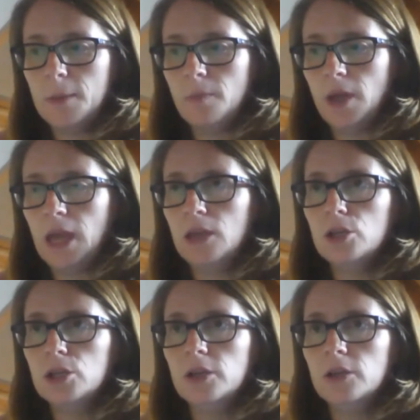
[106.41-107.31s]

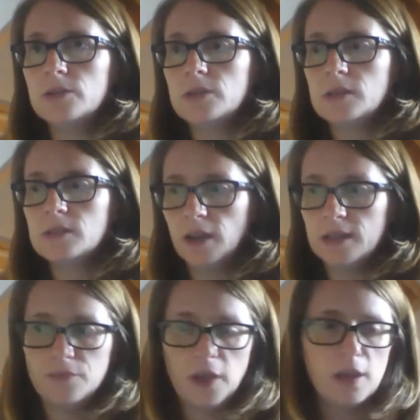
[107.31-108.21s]
It
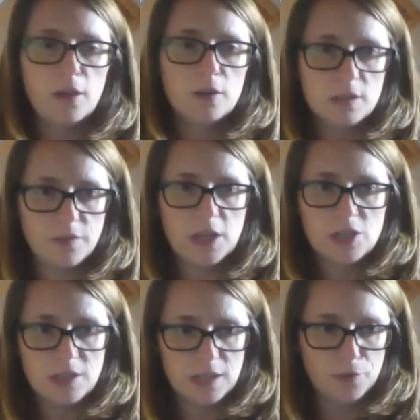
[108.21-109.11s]
includes the scientific,
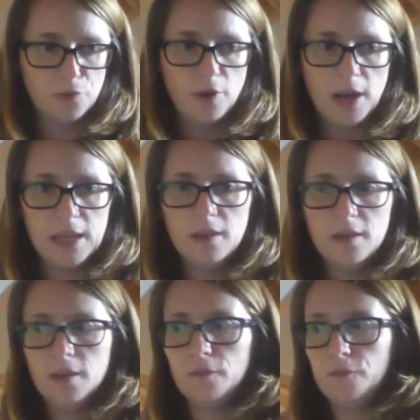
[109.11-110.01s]
conservation delivery
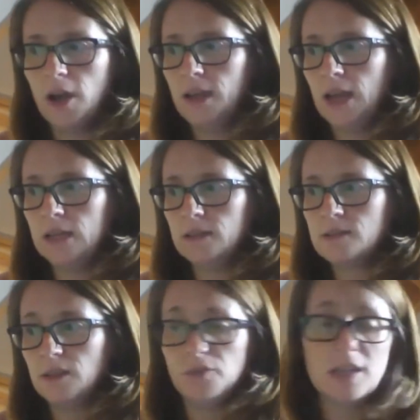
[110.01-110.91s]
and
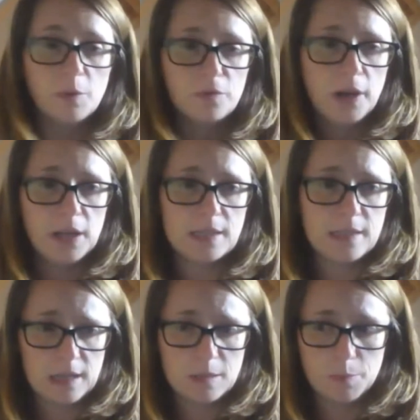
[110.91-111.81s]
finance, investment
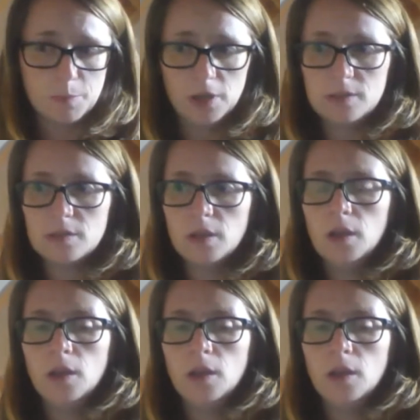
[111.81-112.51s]
finance experts